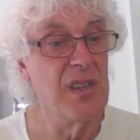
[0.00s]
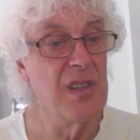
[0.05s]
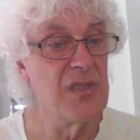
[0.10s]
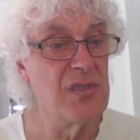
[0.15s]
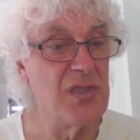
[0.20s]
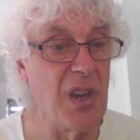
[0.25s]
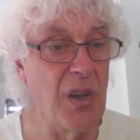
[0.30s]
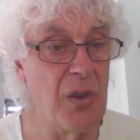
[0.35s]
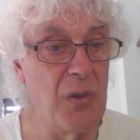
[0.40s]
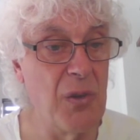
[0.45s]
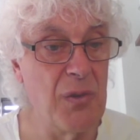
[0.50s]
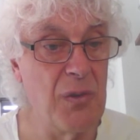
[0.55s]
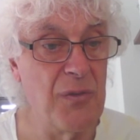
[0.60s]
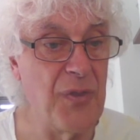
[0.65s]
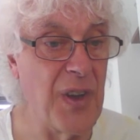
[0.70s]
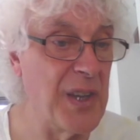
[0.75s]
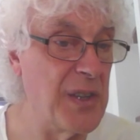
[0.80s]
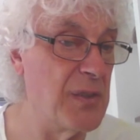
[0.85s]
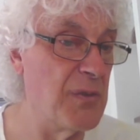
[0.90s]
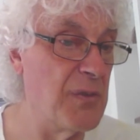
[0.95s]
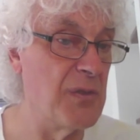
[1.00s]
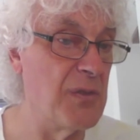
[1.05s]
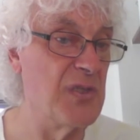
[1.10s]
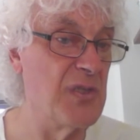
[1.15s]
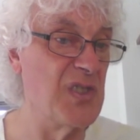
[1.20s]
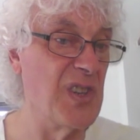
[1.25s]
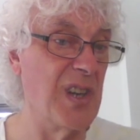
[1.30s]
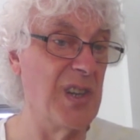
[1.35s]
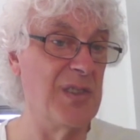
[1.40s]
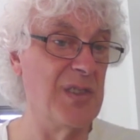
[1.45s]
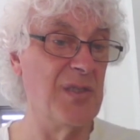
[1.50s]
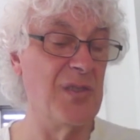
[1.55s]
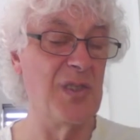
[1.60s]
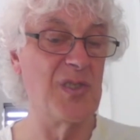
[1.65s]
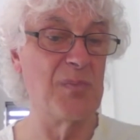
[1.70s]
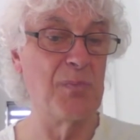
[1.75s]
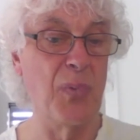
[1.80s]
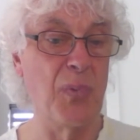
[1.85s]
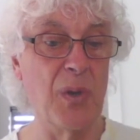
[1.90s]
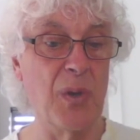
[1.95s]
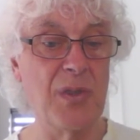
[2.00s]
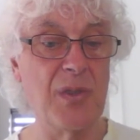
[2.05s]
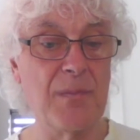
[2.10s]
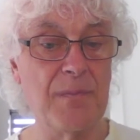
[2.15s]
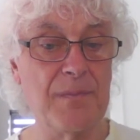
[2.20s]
so Van der Wiel resigned at this point.